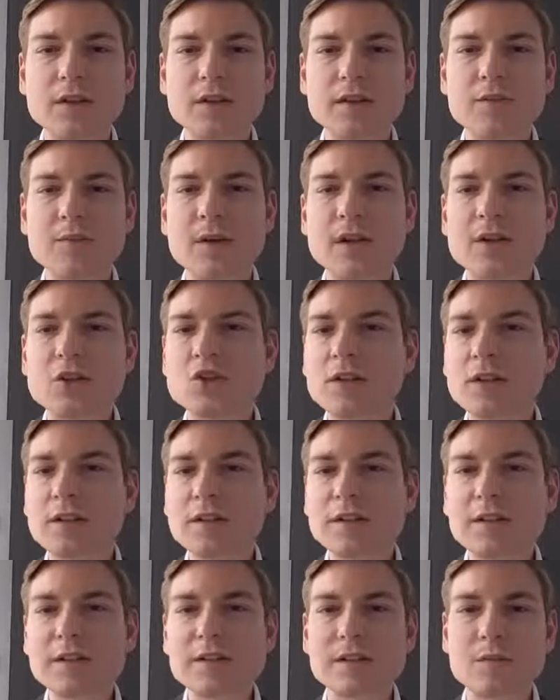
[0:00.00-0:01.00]
especially
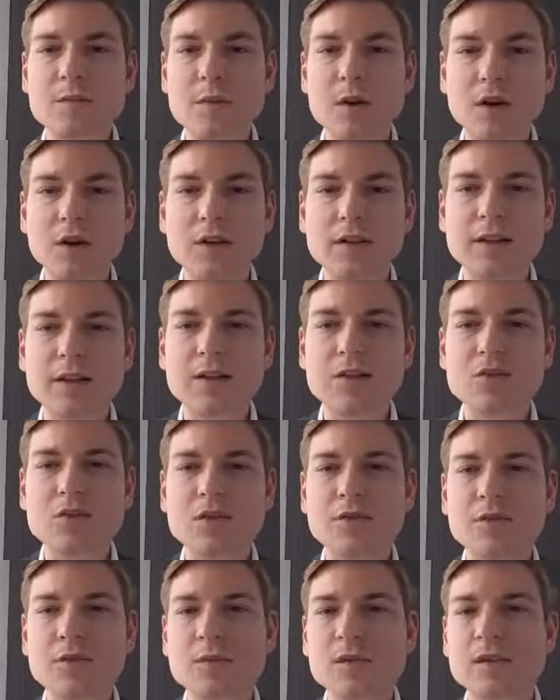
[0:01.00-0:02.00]
since the market entry
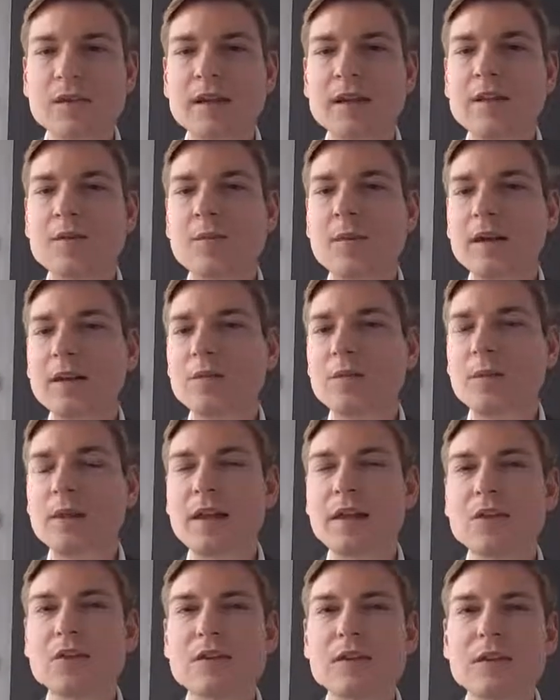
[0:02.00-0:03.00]
from state-backed
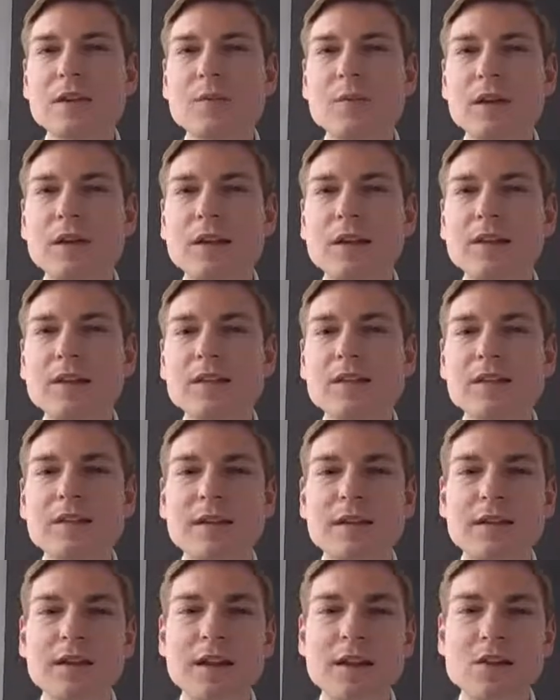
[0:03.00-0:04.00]
players in the Middle East
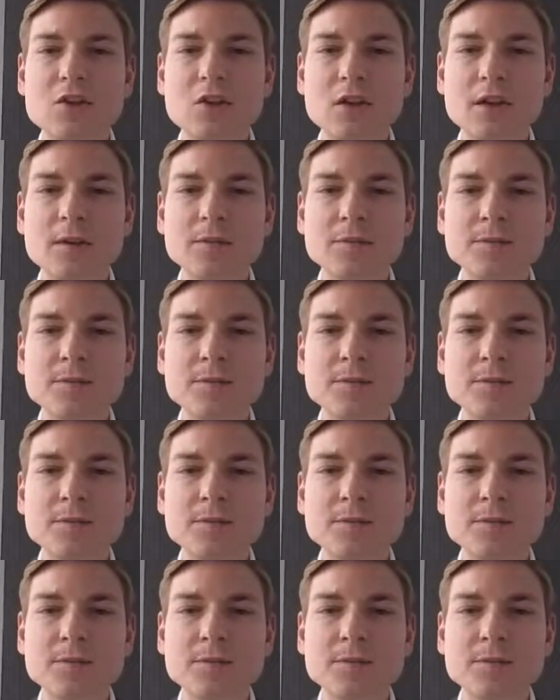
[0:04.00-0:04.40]
and Asia.